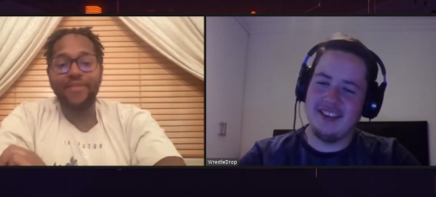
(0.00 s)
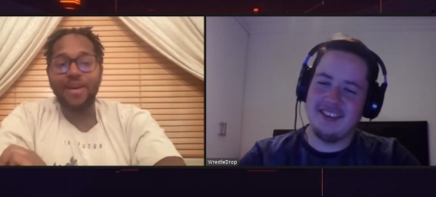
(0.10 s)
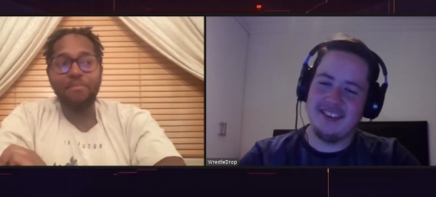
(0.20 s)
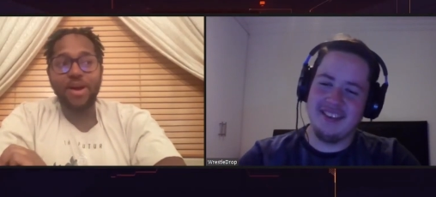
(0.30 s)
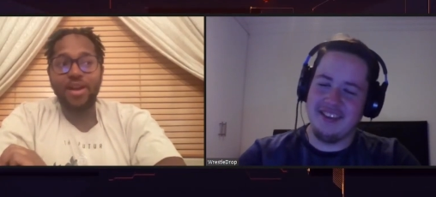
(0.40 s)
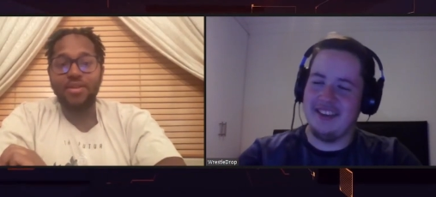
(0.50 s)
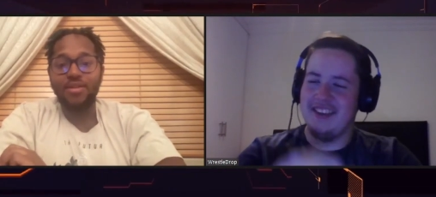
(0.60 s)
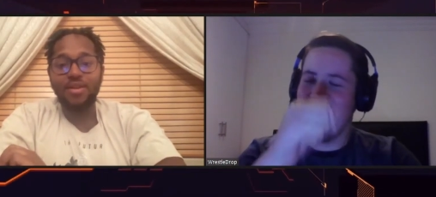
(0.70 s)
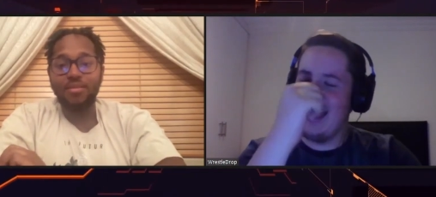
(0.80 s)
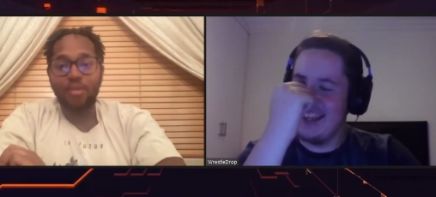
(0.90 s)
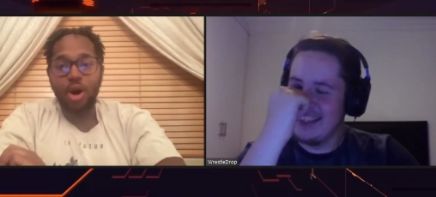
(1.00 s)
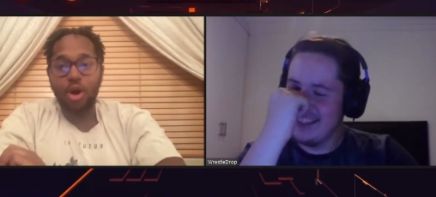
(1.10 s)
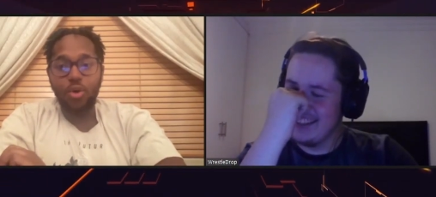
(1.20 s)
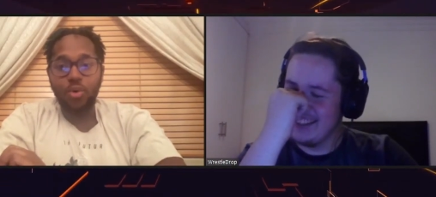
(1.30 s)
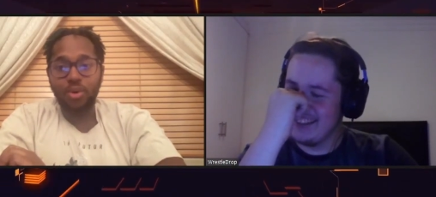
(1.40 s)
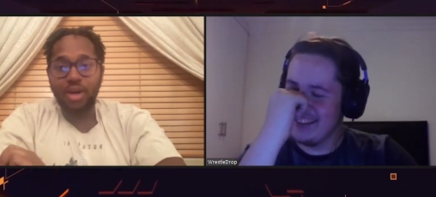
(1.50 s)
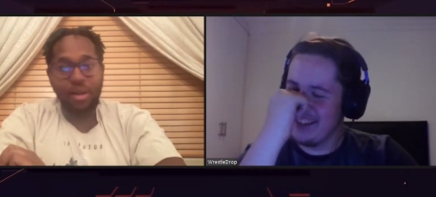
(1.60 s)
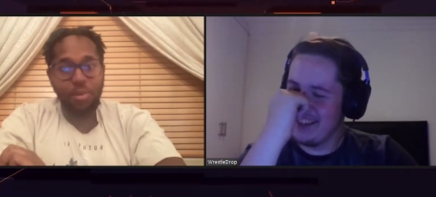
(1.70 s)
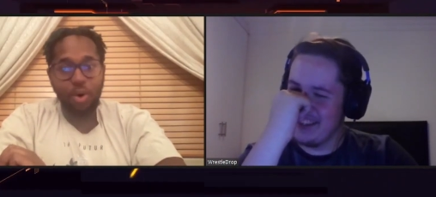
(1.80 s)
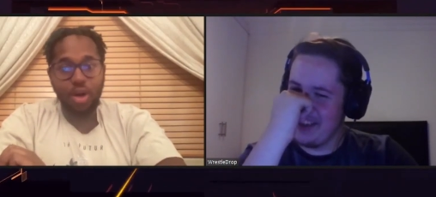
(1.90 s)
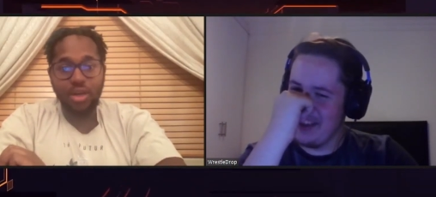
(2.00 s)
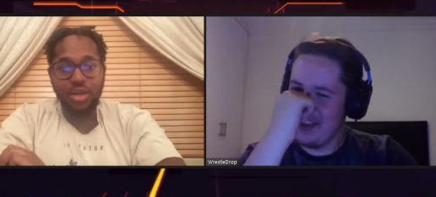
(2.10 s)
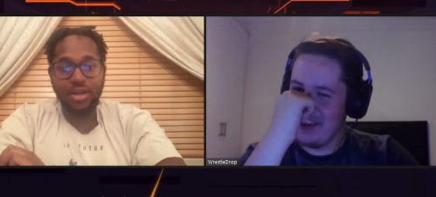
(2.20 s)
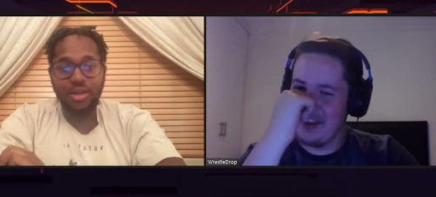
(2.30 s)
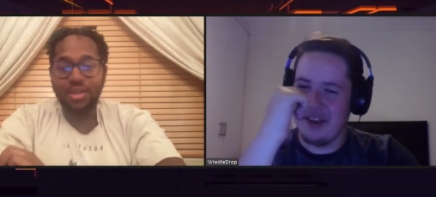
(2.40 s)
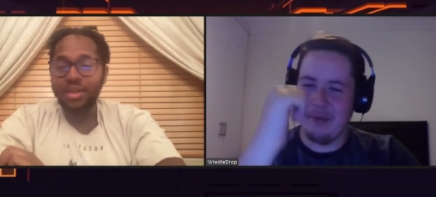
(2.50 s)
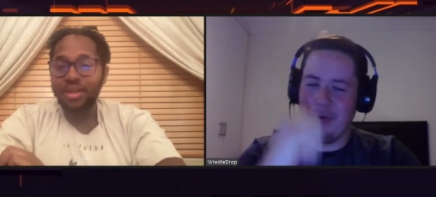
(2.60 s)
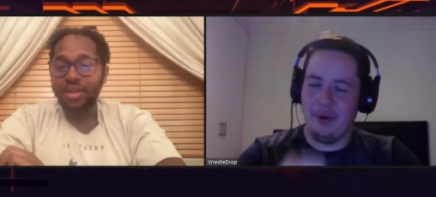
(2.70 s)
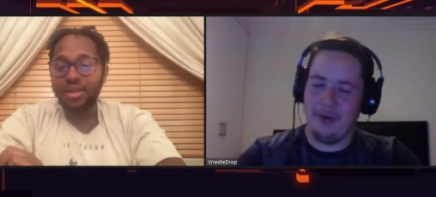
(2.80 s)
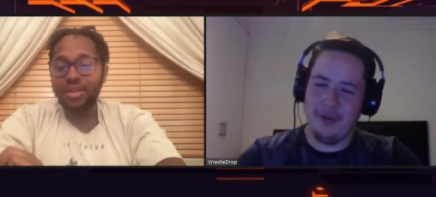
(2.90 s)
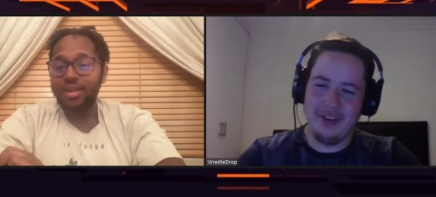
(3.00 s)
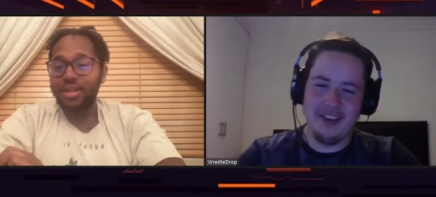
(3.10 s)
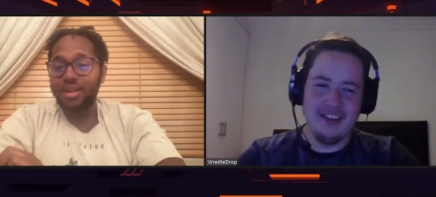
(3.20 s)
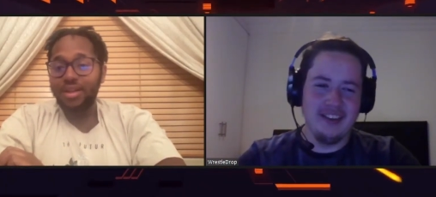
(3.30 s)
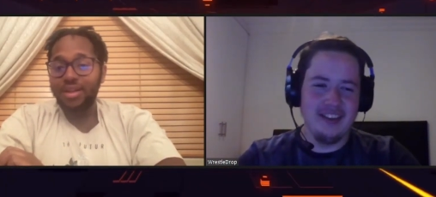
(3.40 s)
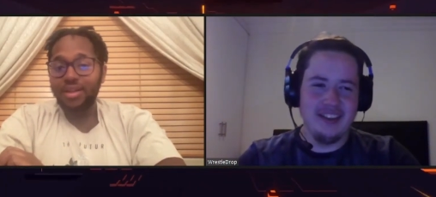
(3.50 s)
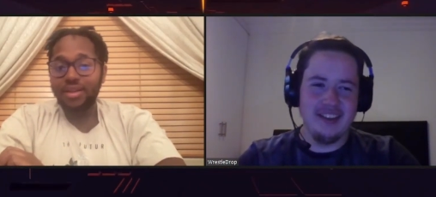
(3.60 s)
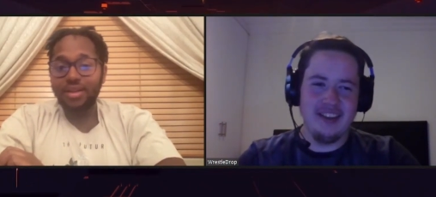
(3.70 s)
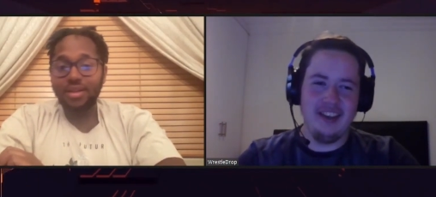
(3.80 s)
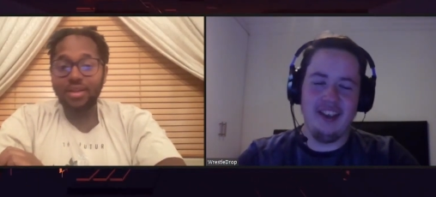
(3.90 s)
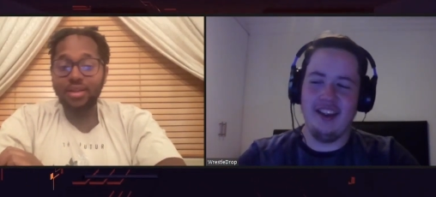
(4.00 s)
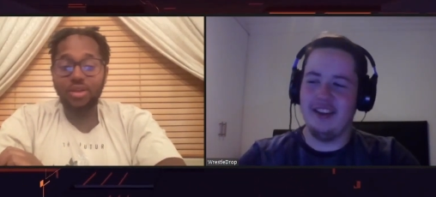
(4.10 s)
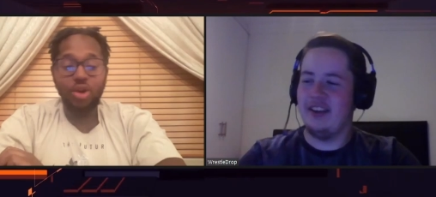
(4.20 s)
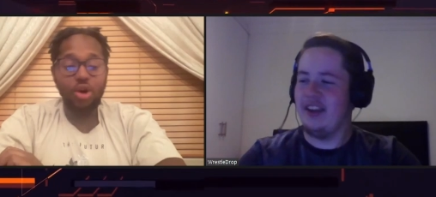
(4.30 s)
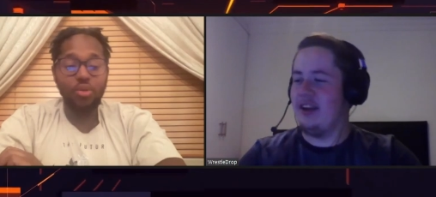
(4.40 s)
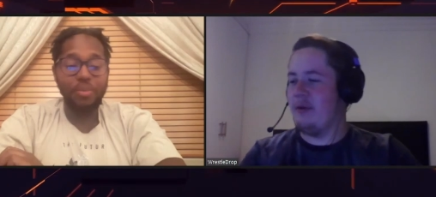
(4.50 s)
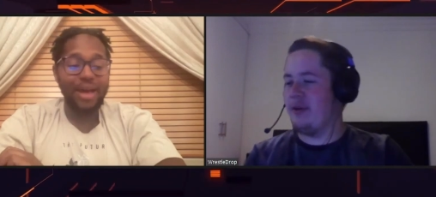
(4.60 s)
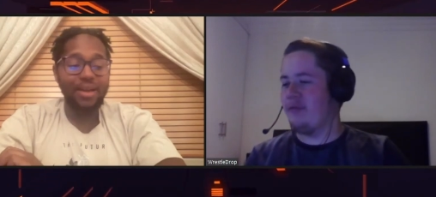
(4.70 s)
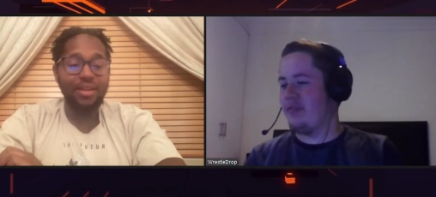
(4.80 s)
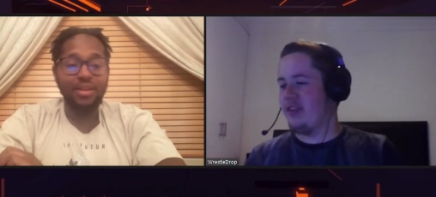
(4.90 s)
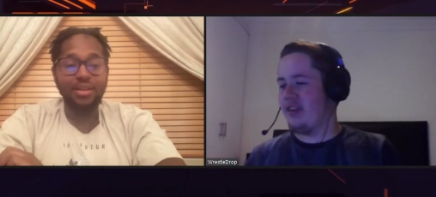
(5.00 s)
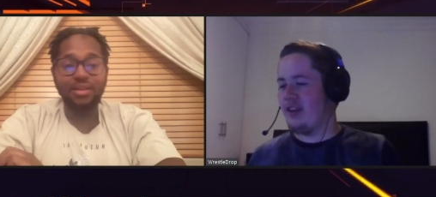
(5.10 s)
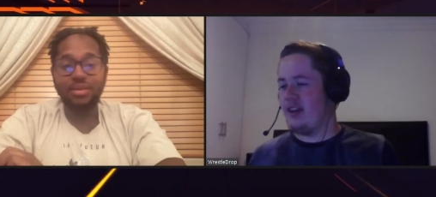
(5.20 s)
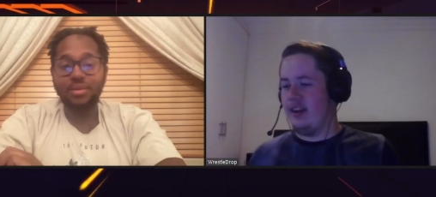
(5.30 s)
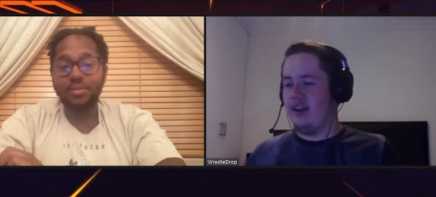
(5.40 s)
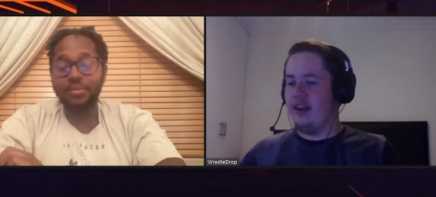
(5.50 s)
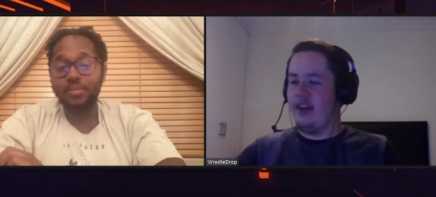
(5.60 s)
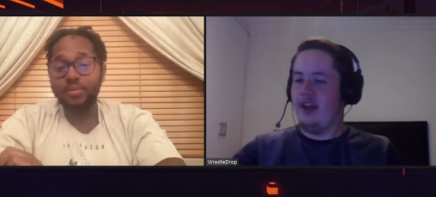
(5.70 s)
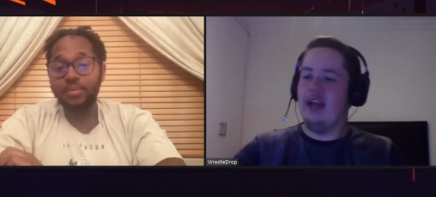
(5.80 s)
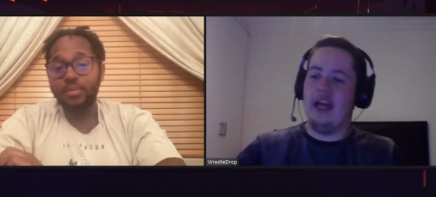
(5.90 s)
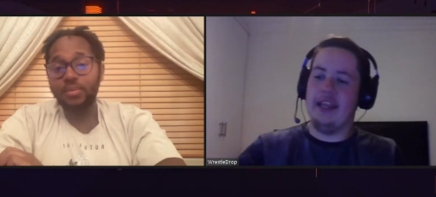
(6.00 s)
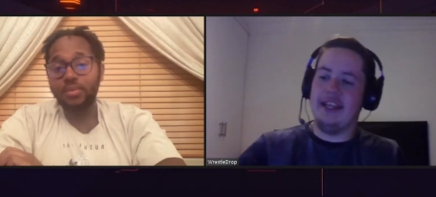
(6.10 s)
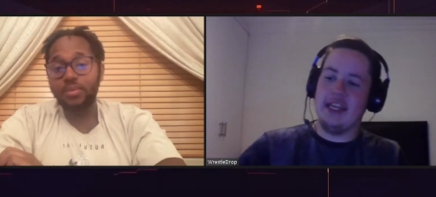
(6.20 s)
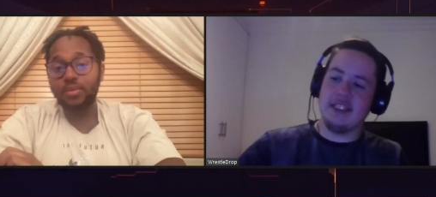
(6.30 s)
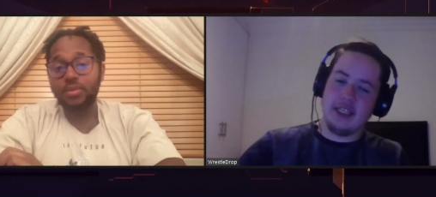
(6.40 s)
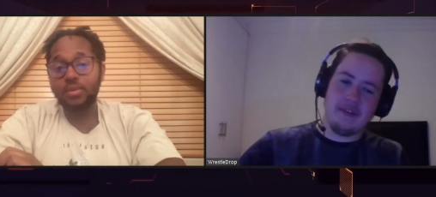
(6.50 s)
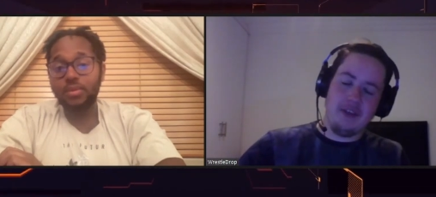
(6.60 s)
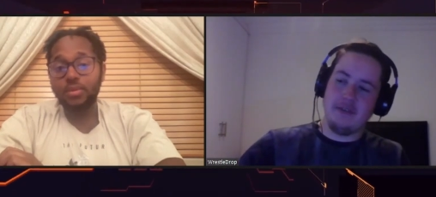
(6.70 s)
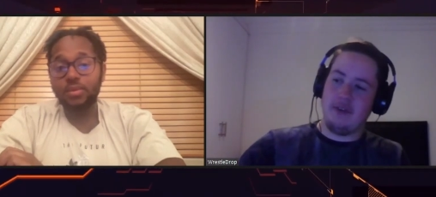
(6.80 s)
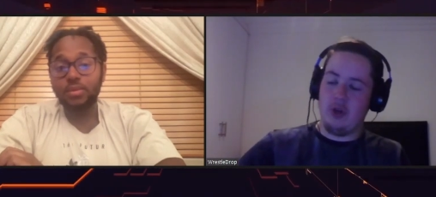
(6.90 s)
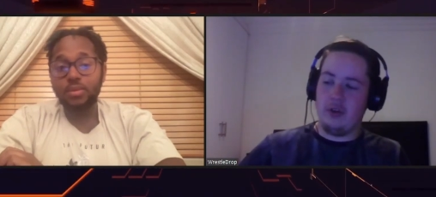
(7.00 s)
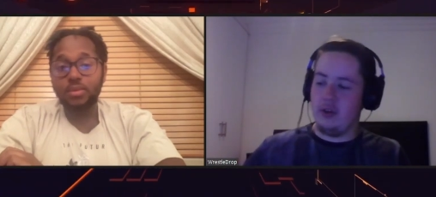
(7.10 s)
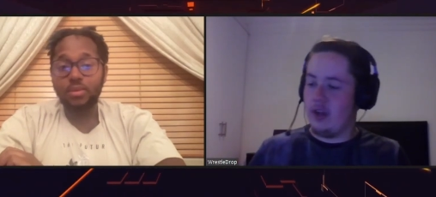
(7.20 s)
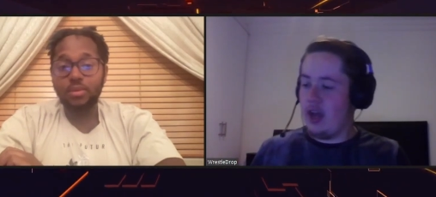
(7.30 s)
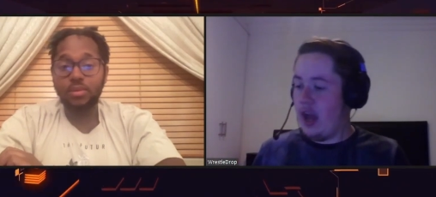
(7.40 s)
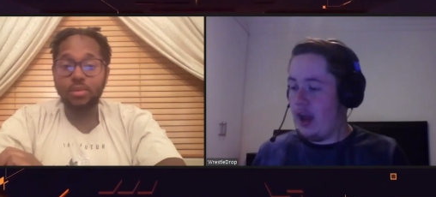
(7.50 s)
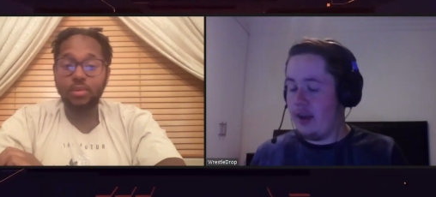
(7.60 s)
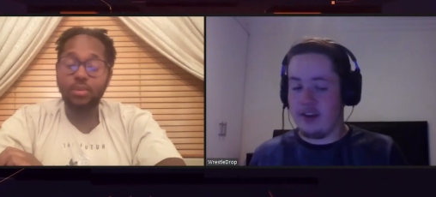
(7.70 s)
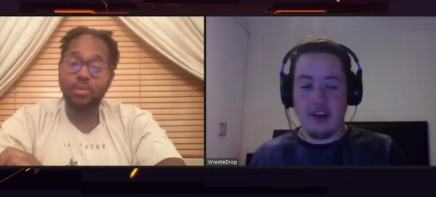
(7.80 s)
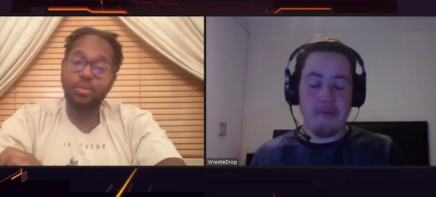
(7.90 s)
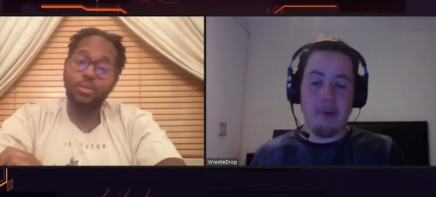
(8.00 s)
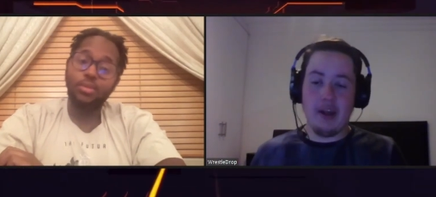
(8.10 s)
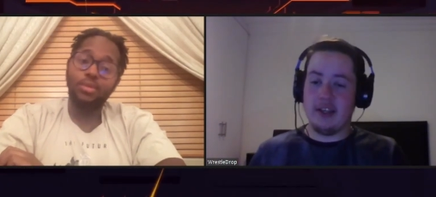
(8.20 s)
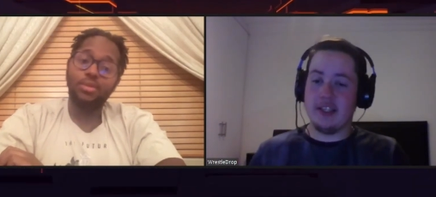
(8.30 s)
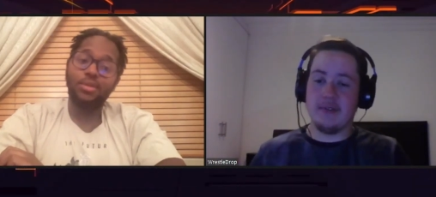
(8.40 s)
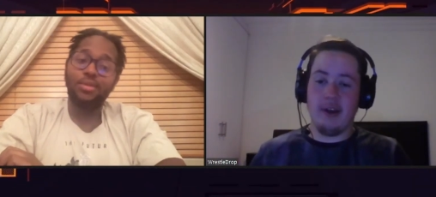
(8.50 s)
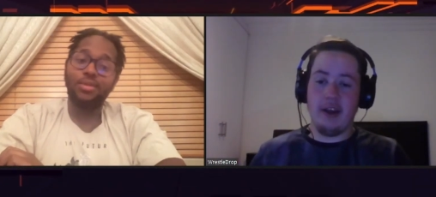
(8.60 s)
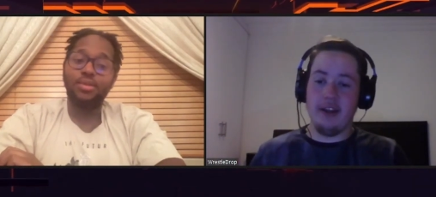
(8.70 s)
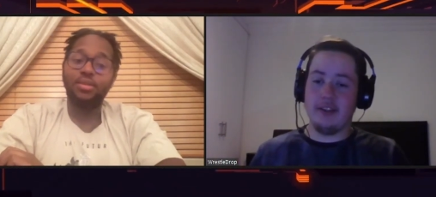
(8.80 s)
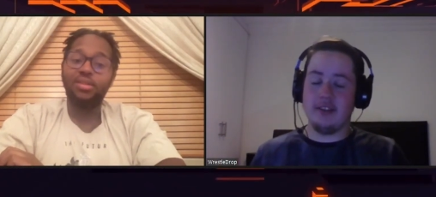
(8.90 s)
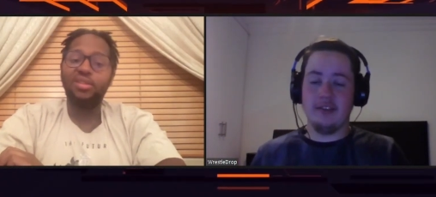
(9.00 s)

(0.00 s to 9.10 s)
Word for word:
Speaker 1: vampire, bro. Come on, bro. Yeah. No anyway. man.
Speaker 2: I think that's us for this video. Uh, if Punk gets fired,